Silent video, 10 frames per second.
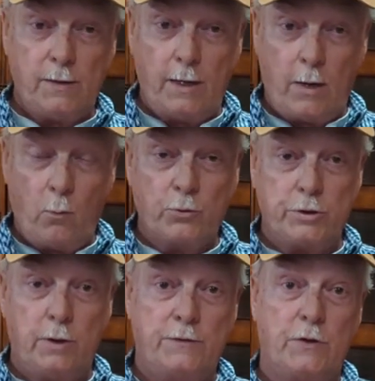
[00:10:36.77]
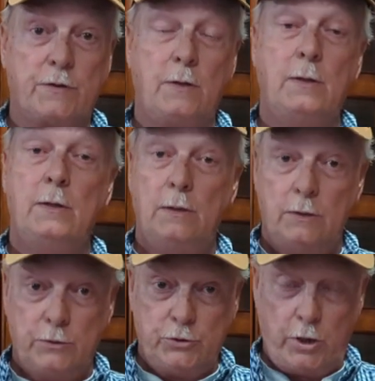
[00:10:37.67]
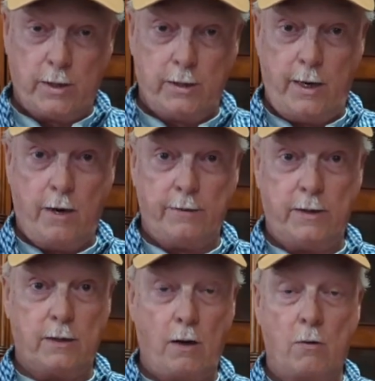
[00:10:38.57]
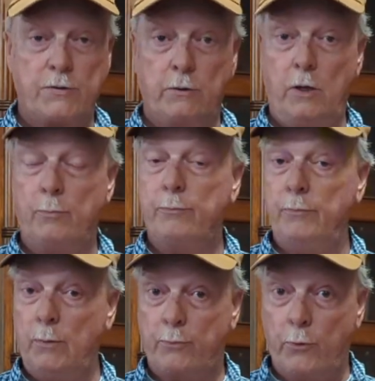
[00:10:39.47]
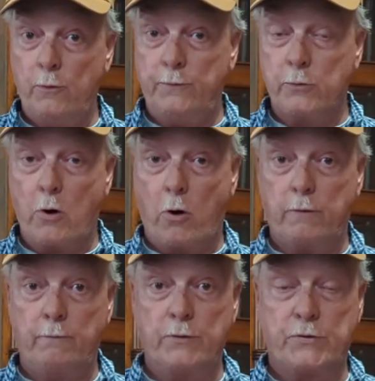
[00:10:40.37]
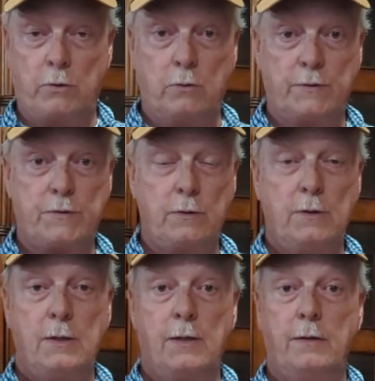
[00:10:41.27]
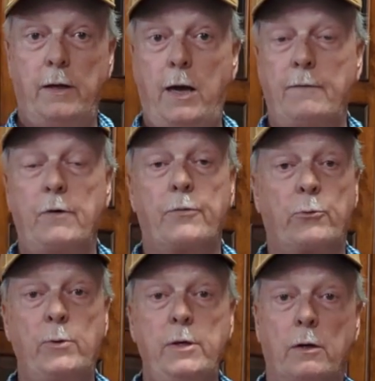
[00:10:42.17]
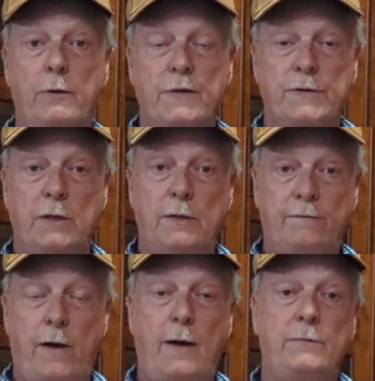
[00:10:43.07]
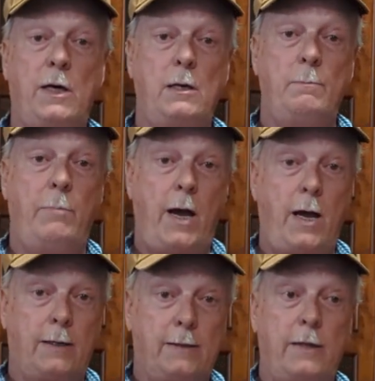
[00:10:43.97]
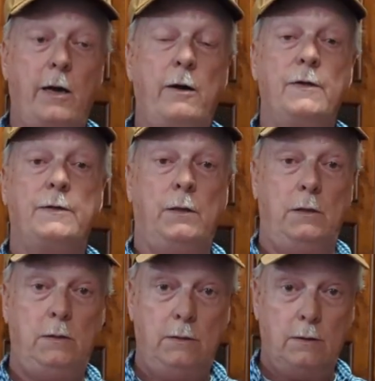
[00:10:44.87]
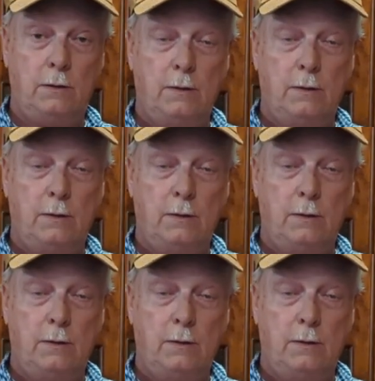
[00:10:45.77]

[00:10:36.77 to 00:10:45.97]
and I want you to just check it out. It can also help improve your garden results. They have a 365-day back guarantee,